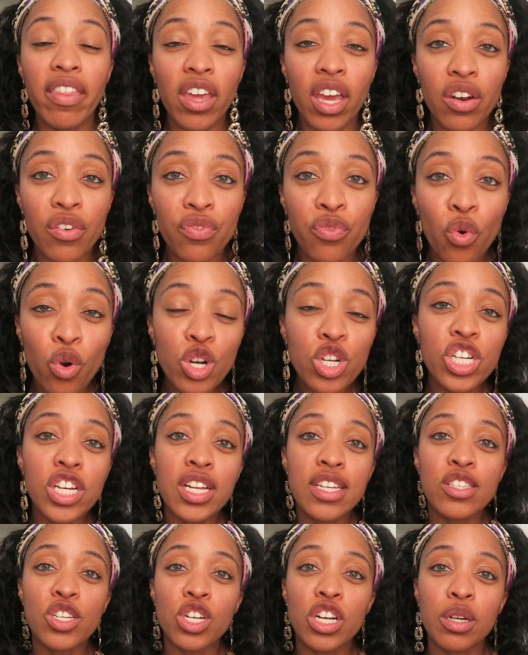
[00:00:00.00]
In the
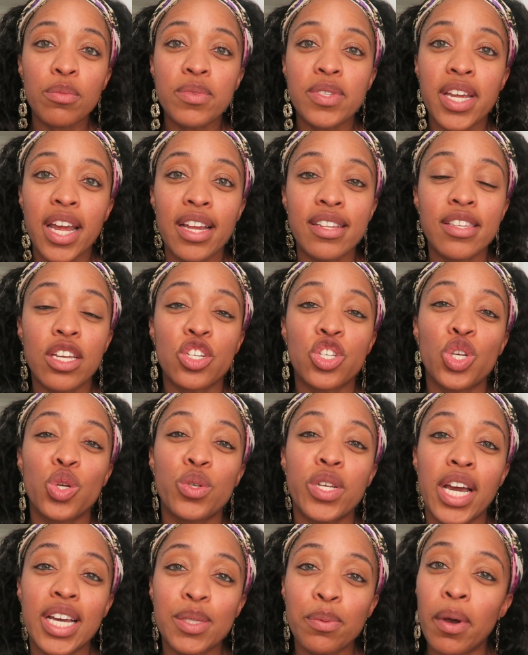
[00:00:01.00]
unfortunate circumstance that
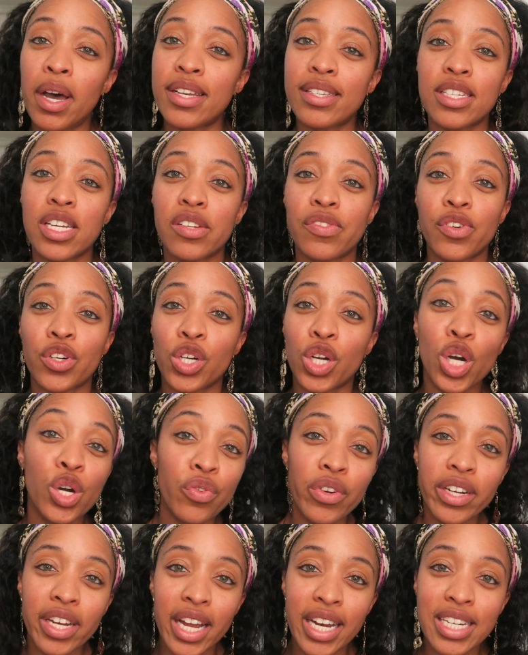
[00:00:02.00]
you test positive for
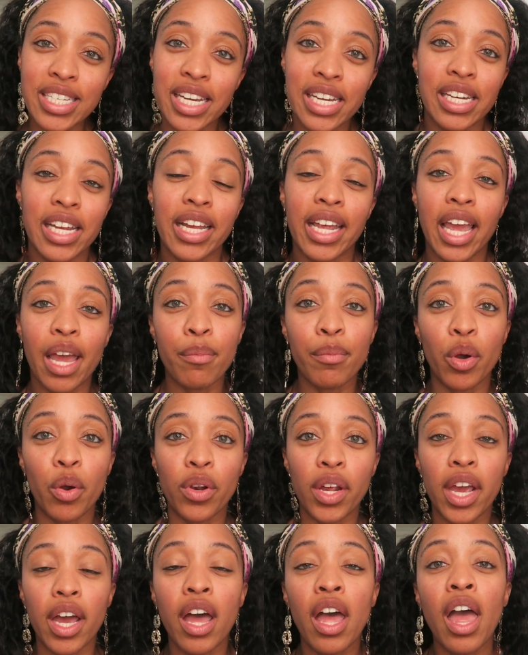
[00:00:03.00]
COVID-19 in
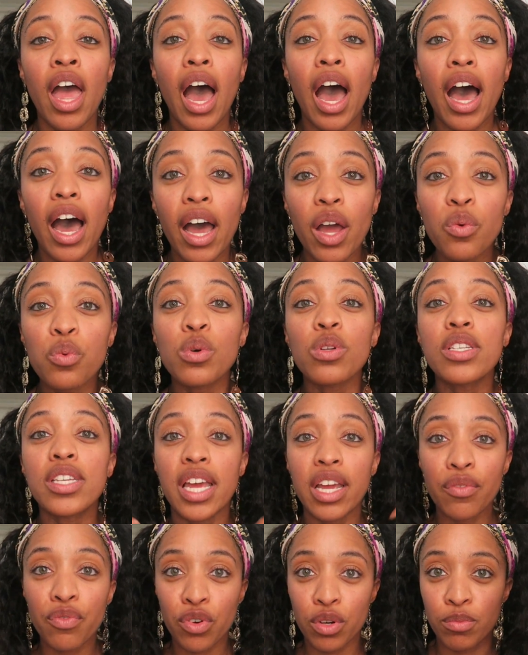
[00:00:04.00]
Cambodia, I will
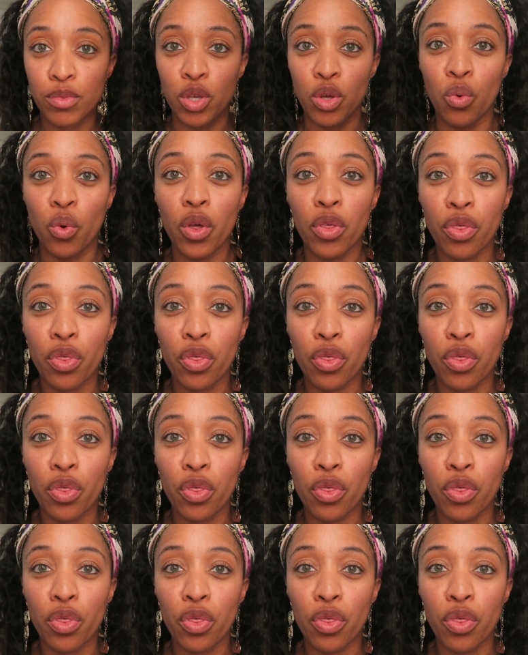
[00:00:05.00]
take from you